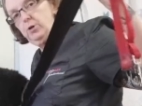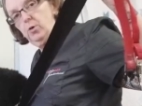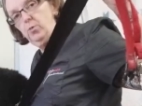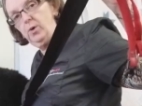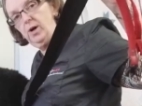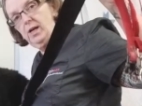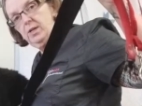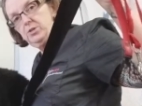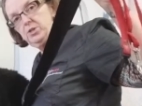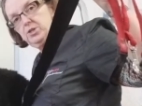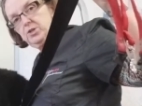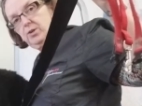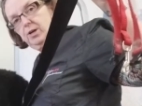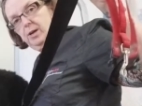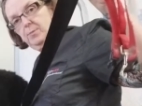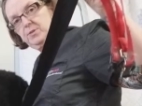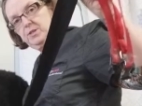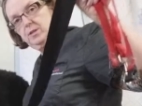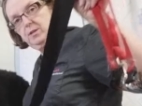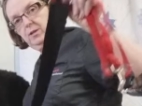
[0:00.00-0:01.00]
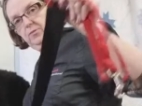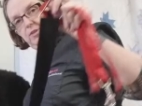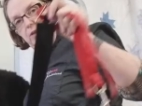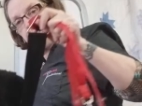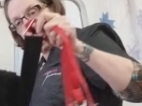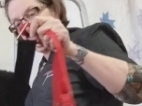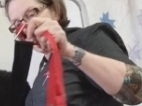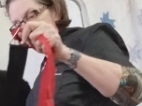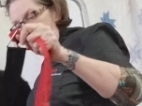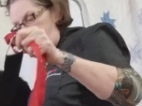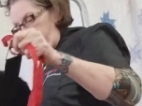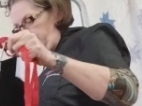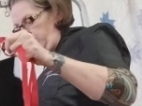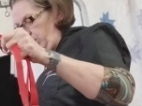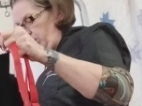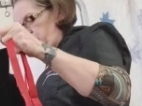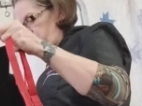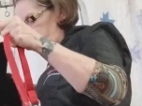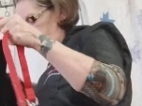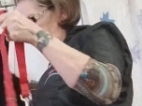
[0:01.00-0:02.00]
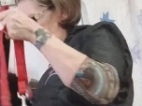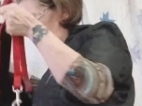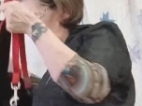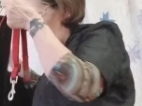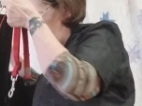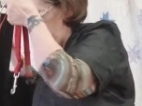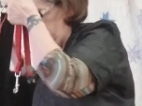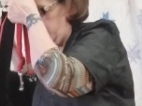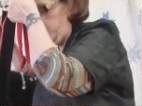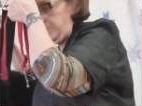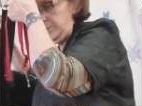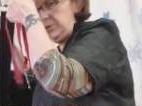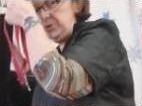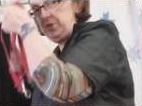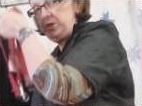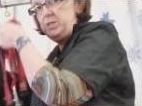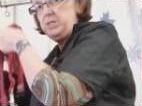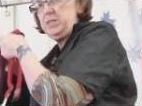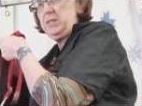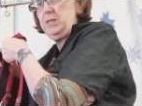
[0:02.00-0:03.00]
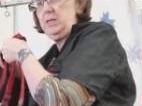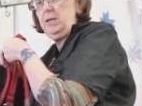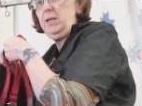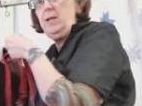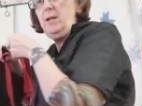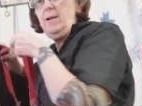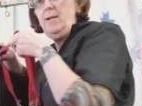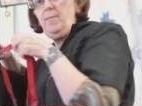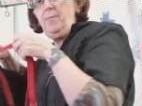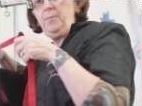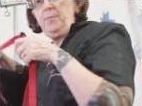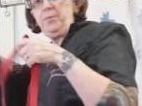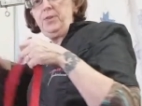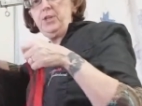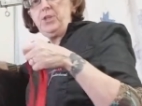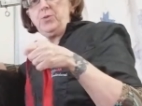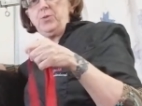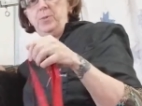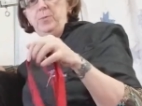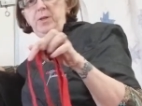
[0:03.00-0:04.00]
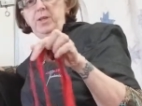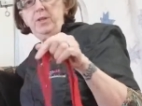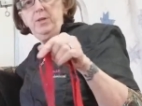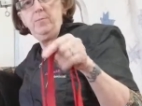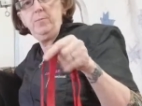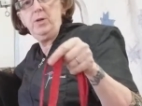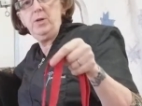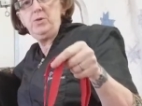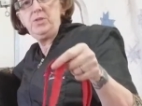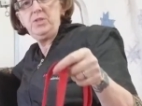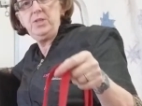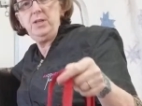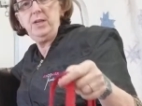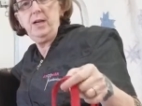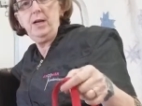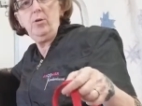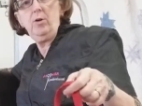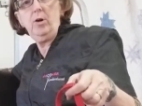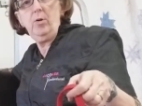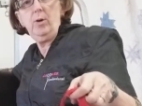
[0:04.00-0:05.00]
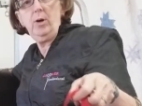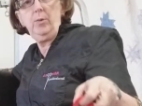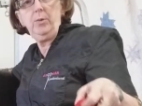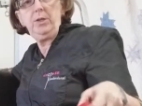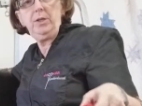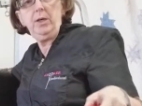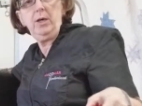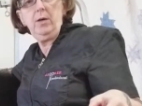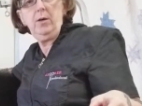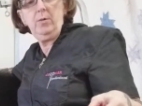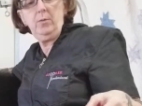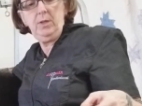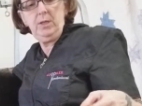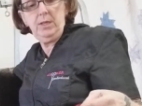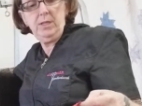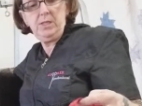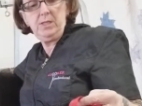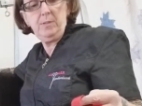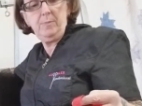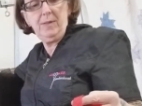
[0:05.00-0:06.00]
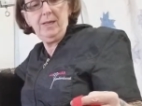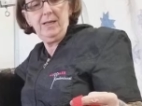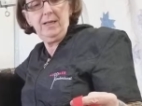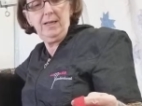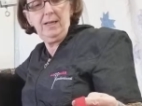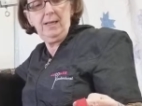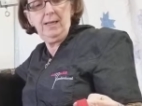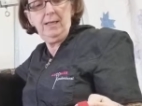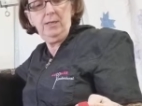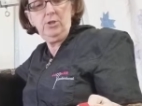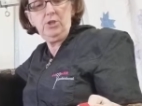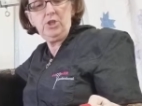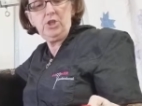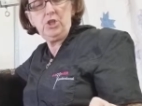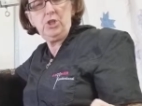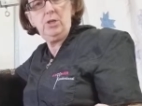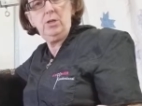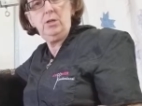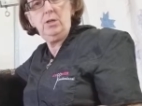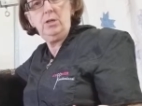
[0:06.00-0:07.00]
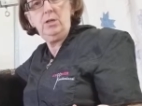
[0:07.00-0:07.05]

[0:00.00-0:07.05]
a wide strap so that if they put any pressure down, it disperses it. This would be the most narrow I would go, and it's about 1 inch.